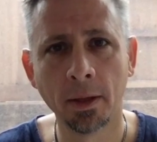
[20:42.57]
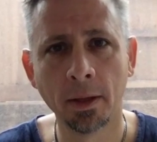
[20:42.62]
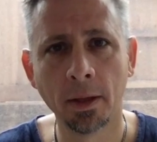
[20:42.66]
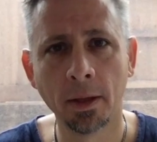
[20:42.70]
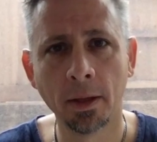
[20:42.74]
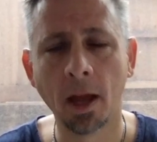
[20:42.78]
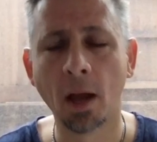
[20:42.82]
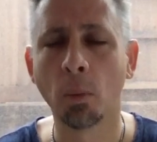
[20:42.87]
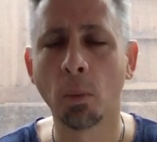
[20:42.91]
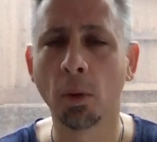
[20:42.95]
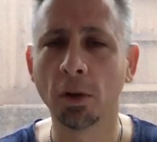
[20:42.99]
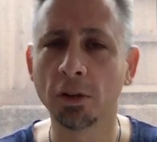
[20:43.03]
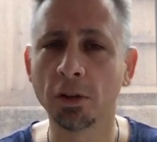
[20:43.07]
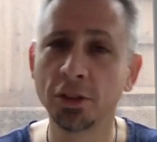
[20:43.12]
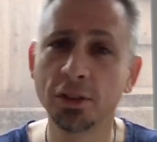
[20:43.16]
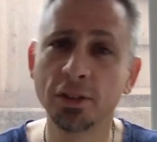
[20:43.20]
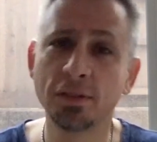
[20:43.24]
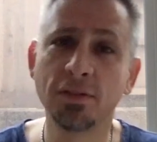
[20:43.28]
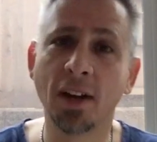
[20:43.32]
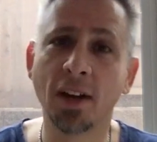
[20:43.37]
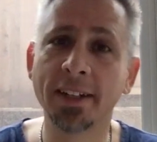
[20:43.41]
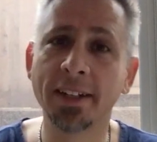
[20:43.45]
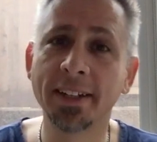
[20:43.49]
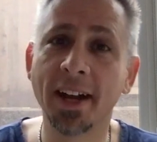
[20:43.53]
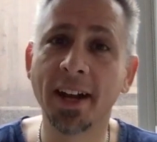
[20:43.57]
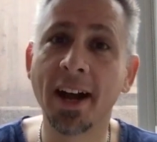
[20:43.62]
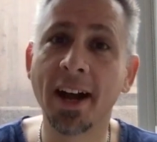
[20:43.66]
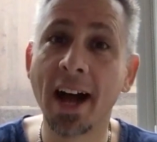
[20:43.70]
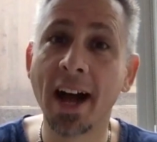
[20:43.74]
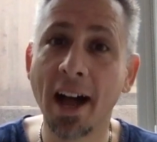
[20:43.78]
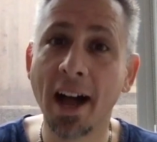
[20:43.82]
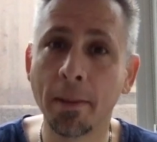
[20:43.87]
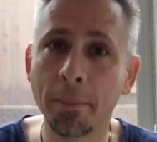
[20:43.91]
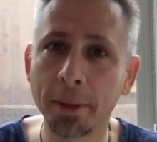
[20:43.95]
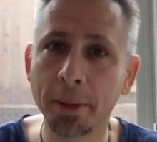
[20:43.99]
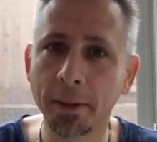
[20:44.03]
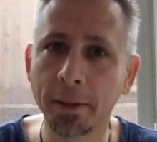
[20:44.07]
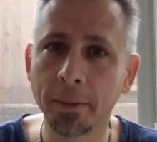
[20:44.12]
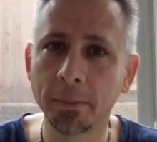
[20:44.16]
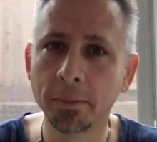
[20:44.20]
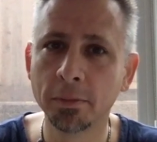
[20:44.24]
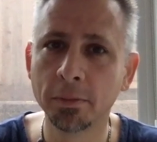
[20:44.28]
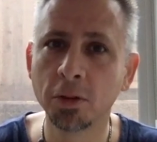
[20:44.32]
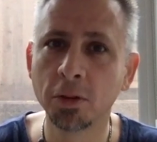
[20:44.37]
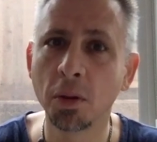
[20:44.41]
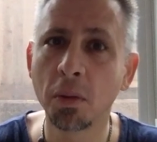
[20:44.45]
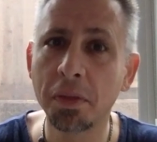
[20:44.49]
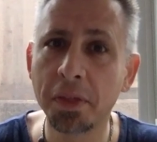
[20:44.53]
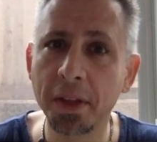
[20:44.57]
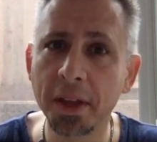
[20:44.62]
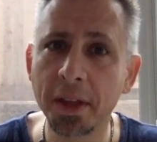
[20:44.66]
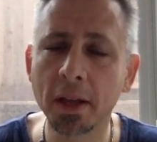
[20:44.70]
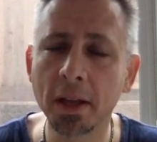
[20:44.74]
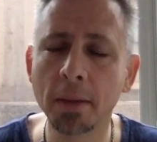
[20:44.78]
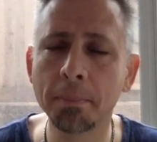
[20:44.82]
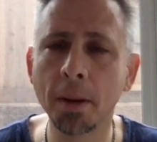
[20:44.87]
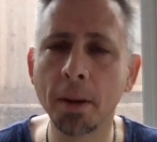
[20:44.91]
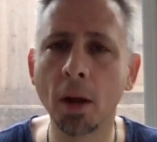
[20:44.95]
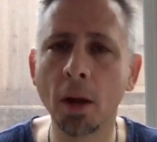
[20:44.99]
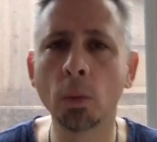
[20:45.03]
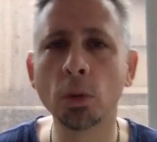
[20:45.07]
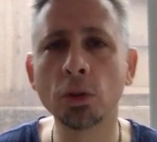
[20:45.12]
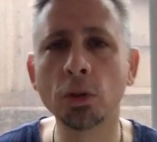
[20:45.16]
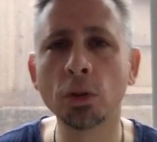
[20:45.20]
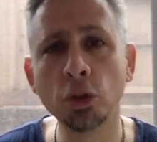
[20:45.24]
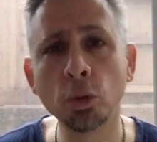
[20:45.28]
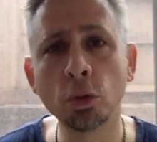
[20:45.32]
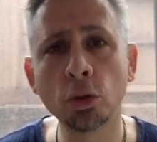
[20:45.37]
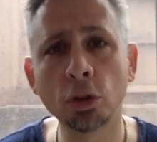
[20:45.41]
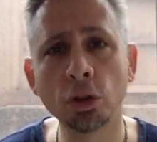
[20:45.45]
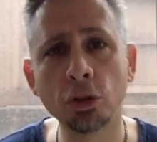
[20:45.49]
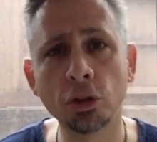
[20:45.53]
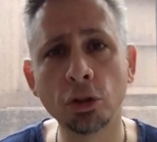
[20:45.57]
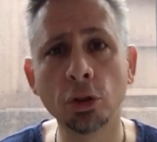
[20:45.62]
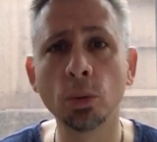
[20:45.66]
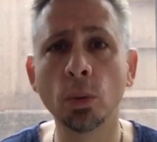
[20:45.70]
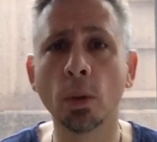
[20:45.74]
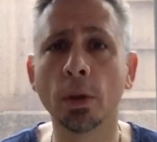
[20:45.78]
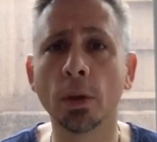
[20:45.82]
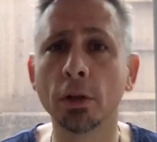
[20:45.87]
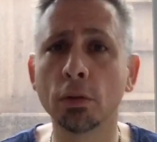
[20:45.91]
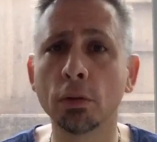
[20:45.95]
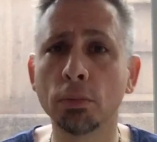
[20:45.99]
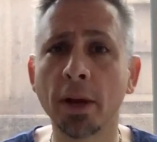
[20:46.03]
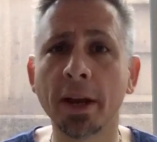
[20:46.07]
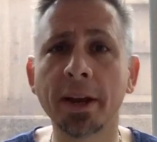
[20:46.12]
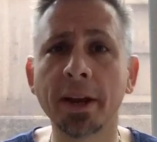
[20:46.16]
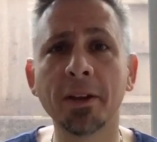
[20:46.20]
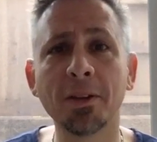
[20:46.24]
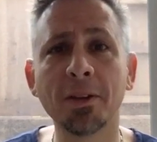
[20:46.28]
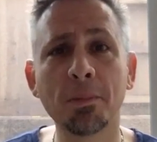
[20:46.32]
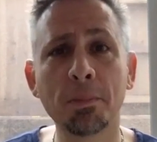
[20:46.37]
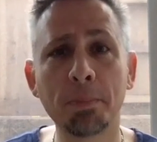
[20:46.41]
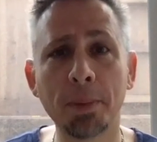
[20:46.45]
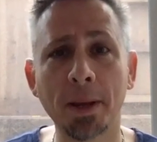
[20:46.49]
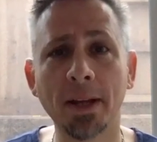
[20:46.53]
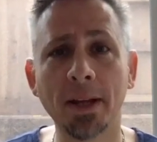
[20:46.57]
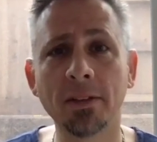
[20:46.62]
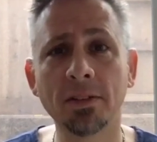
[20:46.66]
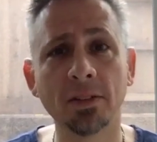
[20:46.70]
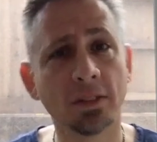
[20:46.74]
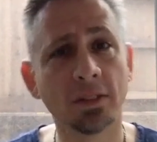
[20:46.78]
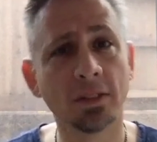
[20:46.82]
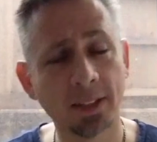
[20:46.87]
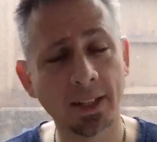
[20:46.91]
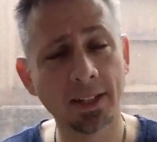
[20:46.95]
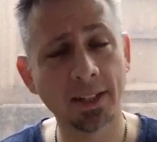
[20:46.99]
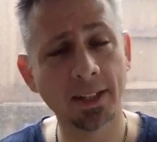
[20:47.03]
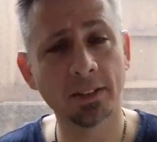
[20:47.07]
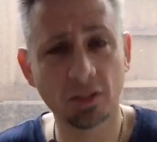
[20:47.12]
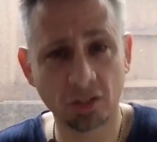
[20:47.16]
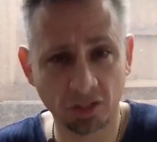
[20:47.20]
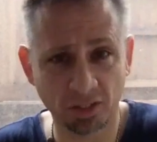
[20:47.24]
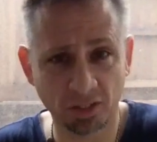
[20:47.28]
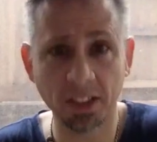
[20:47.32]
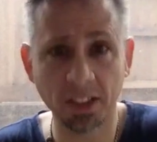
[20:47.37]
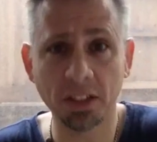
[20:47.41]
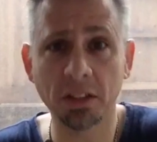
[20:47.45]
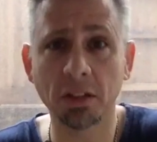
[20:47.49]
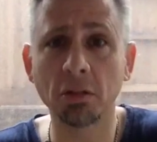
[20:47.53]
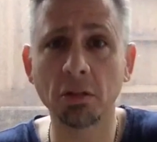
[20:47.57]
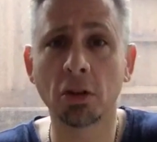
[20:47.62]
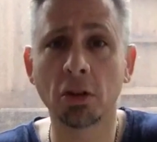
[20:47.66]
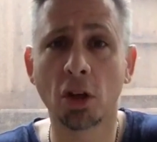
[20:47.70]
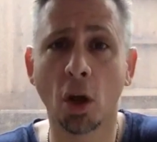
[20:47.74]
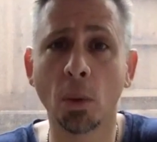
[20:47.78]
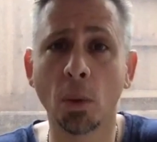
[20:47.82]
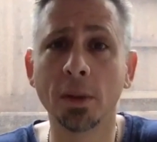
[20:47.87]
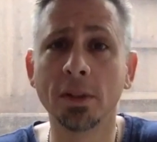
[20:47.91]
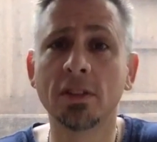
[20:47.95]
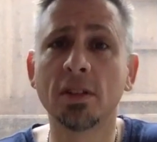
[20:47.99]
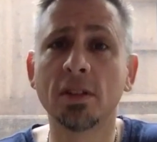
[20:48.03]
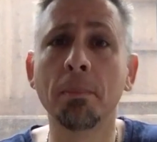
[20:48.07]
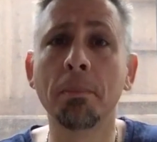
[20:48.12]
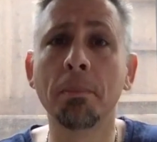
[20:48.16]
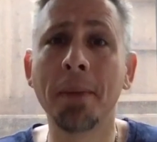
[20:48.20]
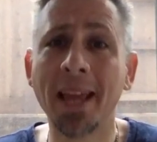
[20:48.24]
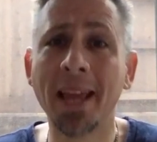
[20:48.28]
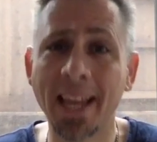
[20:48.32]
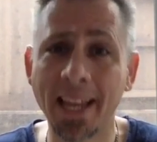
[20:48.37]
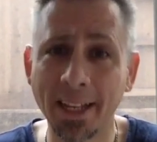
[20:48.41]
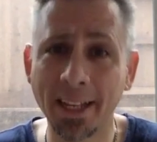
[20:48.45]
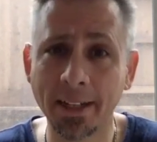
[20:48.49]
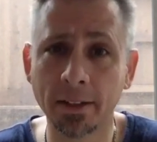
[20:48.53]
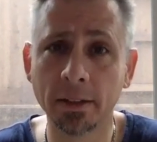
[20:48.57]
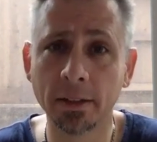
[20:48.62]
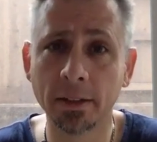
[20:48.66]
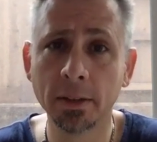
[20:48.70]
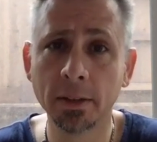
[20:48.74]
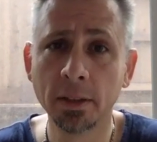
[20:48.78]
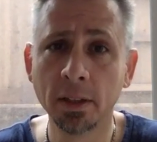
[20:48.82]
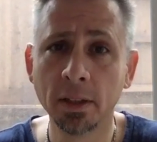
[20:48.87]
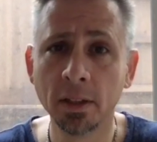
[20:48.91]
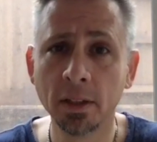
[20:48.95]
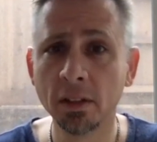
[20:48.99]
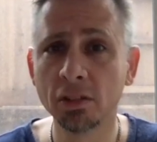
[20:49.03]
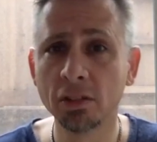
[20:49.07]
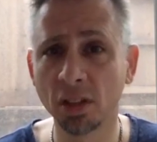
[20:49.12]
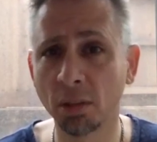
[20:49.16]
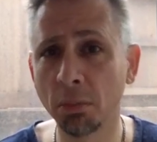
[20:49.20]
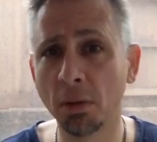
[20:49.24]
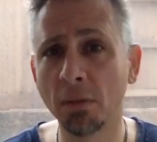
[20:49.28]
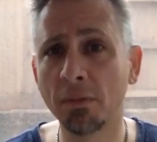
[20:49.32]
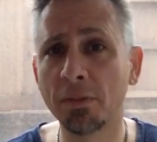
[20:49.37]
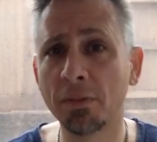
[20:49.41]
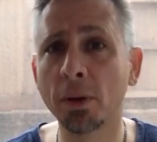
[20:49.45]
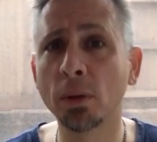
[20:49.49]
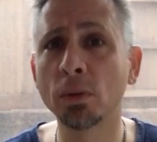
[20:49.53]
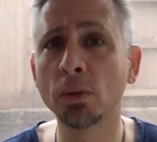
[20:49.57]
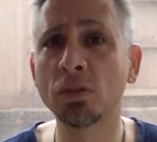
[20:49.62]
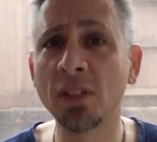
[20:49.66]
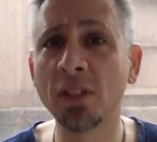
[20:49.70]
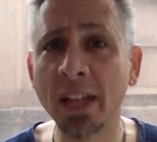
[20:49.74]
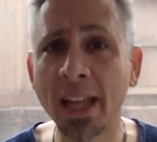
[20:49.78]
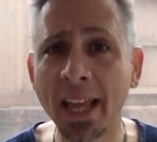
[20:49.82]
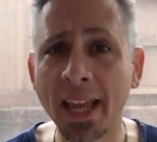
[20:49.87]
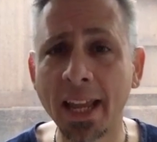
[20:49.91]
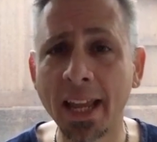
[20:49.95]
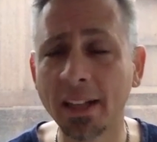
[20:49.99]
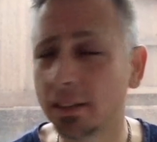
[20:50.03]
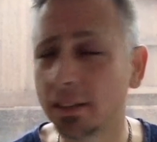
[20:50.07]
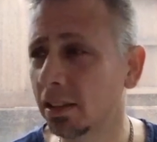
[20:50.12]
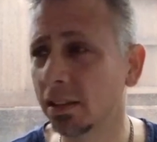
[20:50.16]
I want you to find a hobby. So think about what you could do on a regular basis that is still going to meet some of those needs.